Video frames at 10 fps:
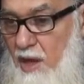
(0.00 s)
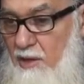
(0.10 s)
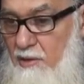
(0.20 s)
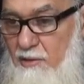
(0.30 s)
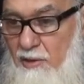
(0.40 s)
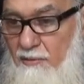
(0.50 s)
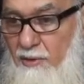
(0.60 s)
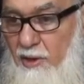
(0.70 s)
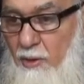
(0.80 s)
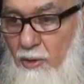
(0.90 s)
I
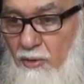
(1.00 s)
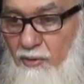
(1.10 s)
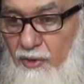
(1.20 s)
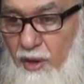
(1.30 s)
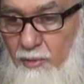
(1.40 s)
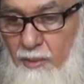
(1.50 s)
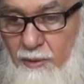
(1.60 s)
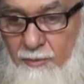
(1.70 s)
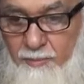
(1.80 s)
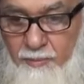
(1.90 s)
received a call from
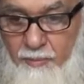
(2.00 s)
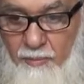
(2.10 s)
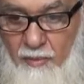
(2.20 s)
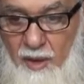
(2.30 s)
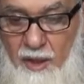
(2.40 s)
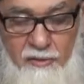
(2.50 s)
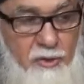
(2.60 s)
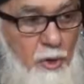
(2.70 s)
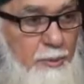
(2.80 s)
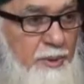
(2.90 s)

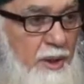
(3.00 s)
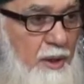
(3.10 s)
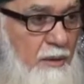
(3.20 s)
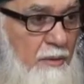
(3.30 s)
Ethiopia.